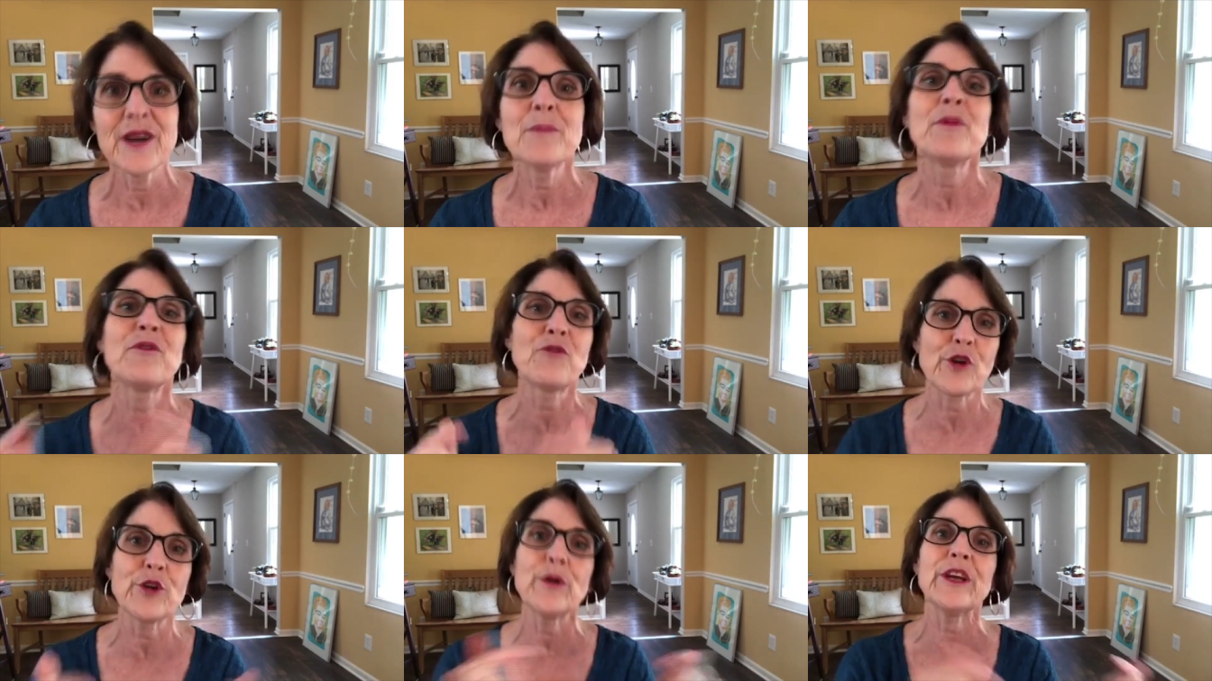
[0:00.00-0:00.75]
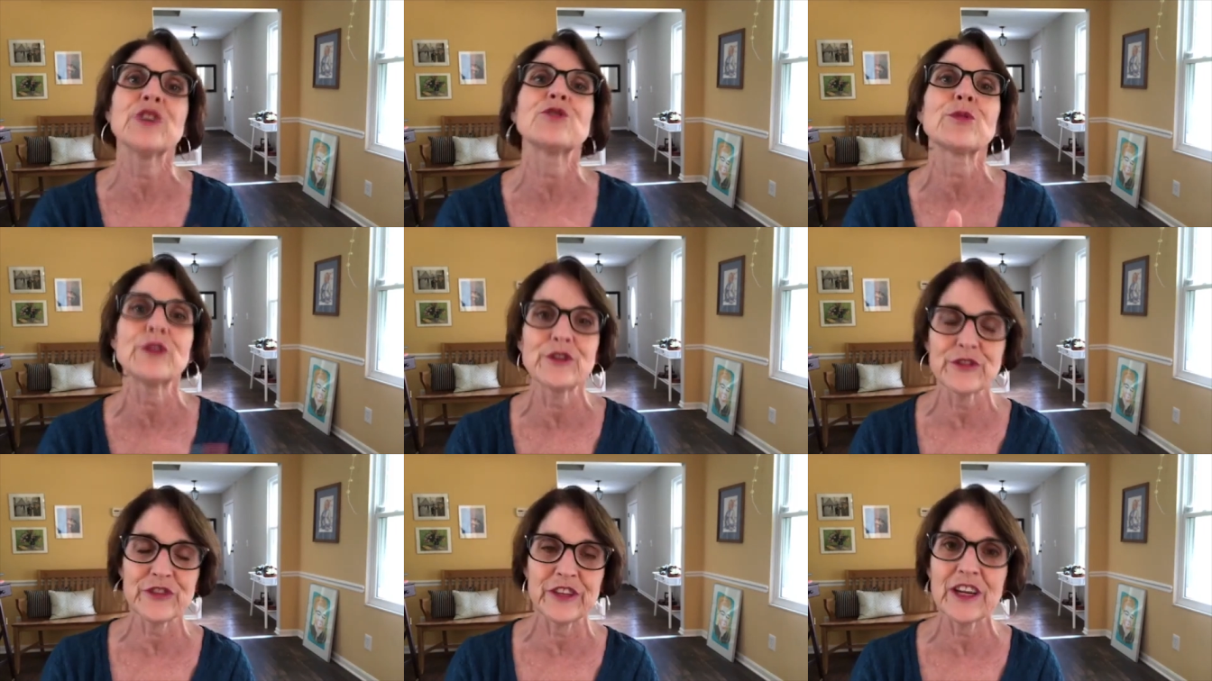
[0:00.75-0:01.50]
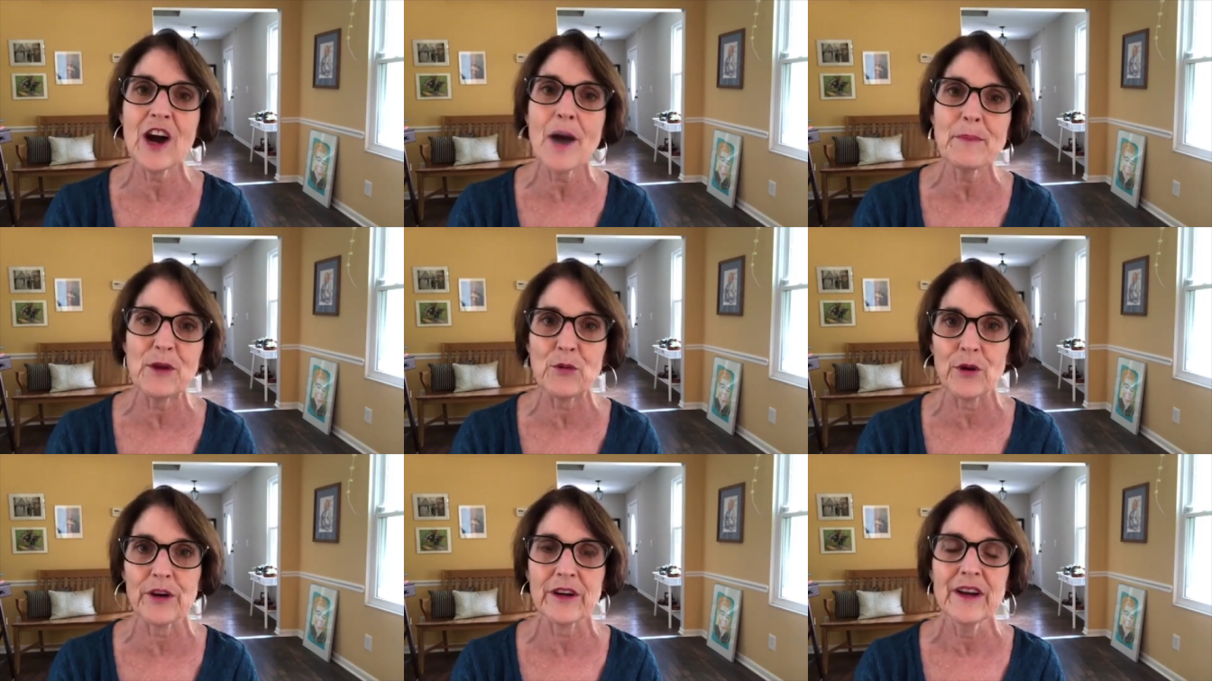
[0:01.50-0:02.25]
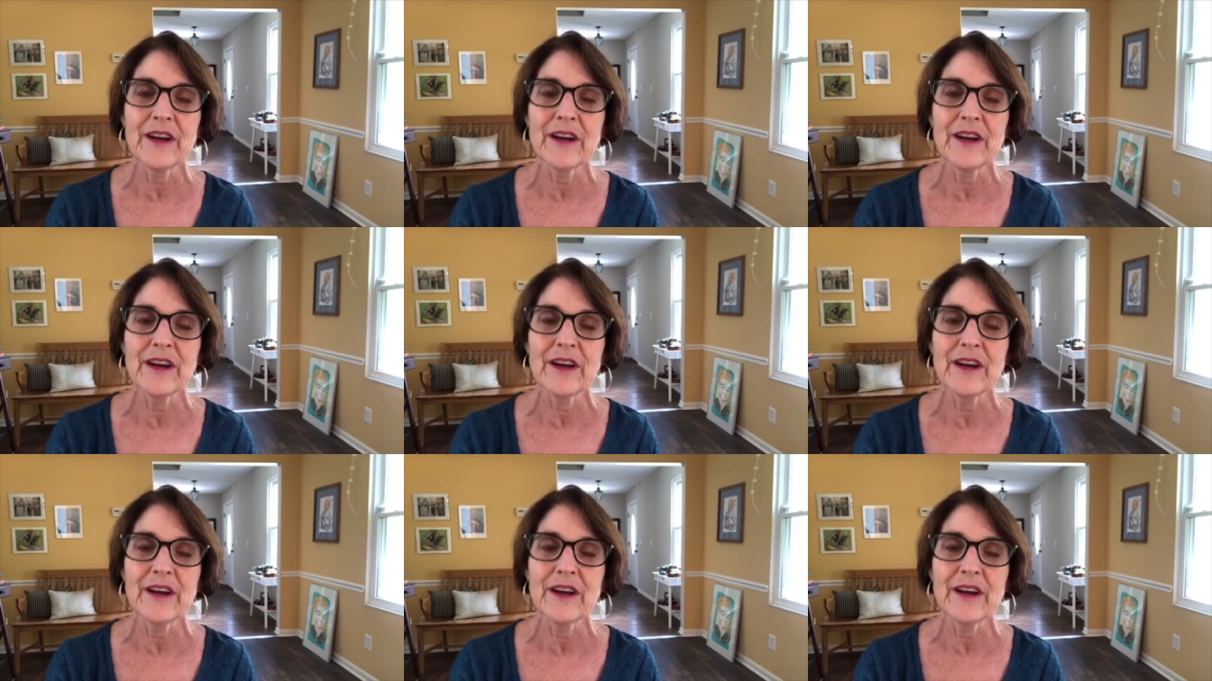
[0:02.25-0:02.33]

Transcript: before you introduce it in copywork.